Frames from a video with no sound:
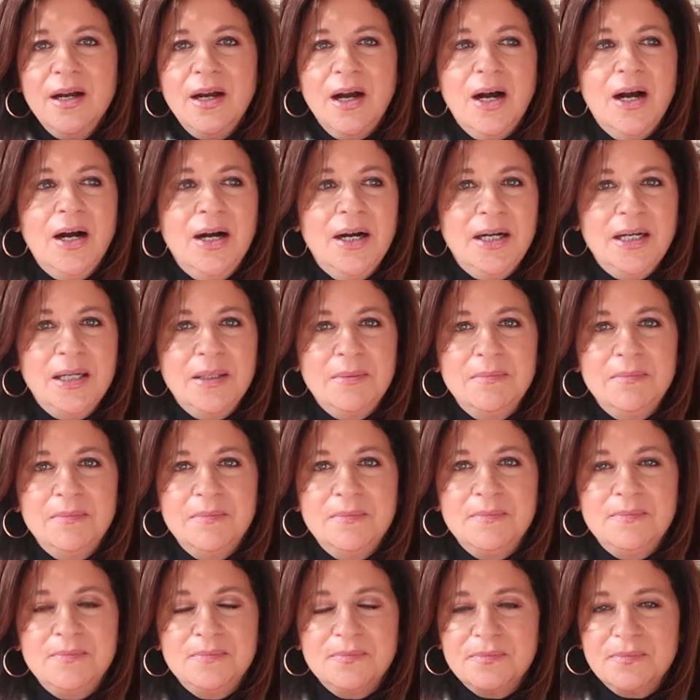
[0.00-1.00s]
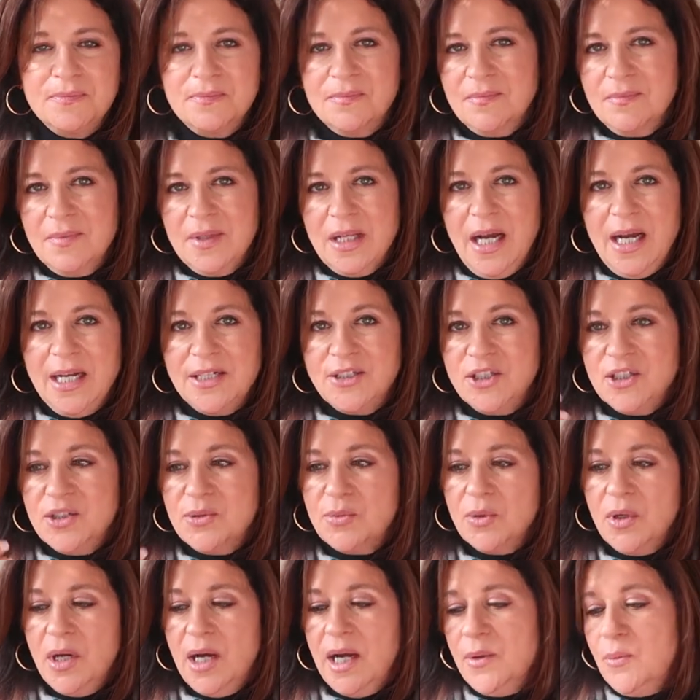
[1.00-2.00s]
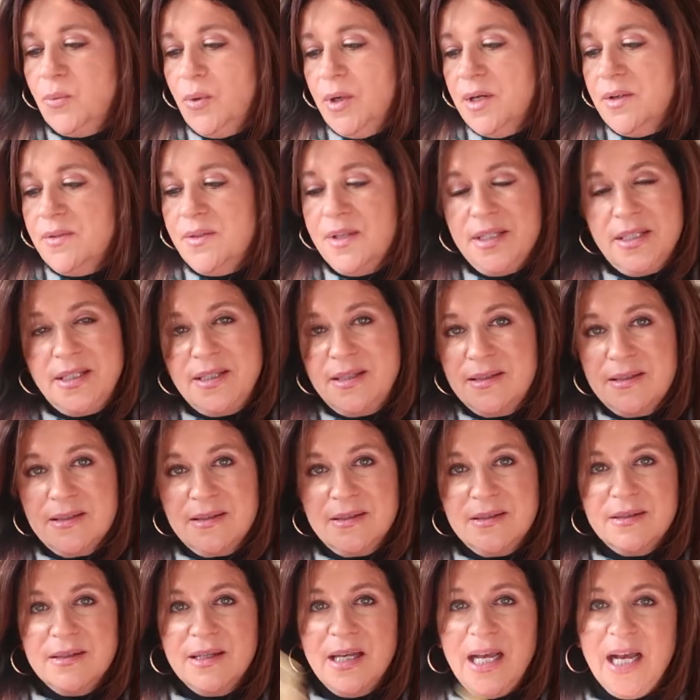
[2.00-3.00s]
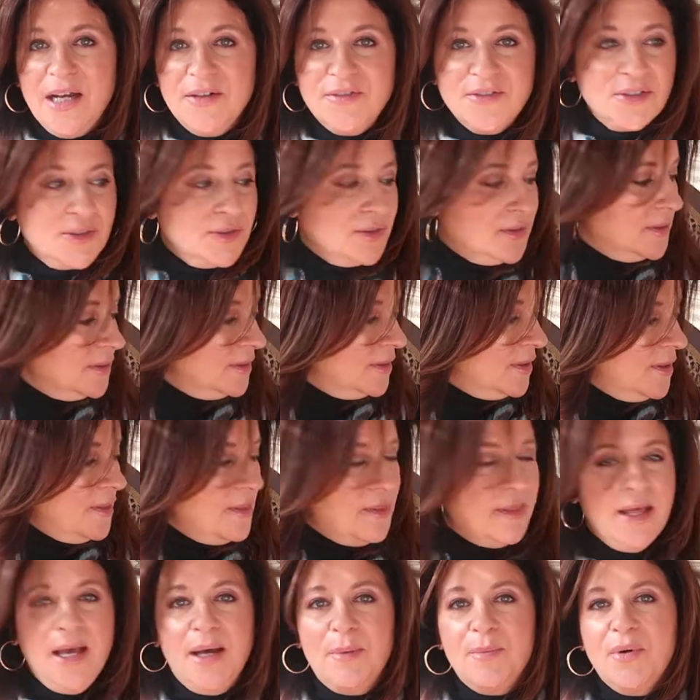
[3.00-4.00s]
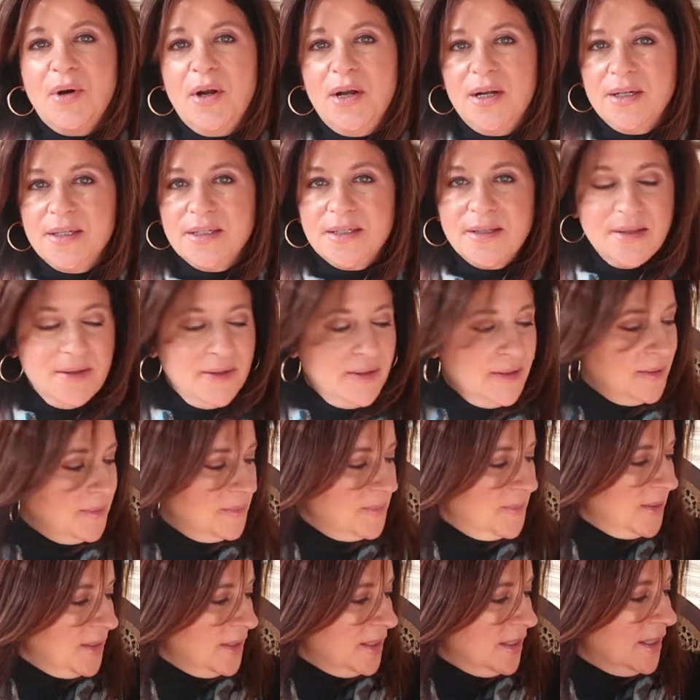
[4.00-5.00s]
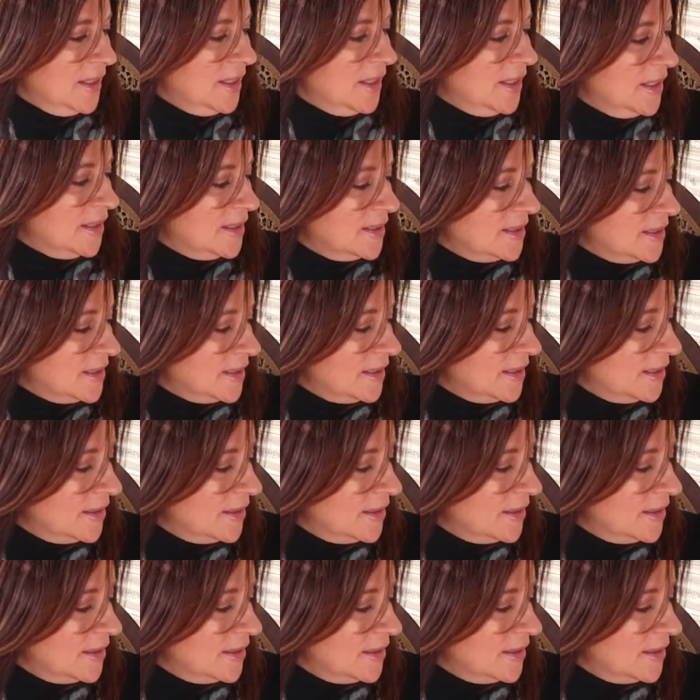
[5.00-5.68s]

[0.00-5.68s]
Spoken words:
I wear this after that product there. And,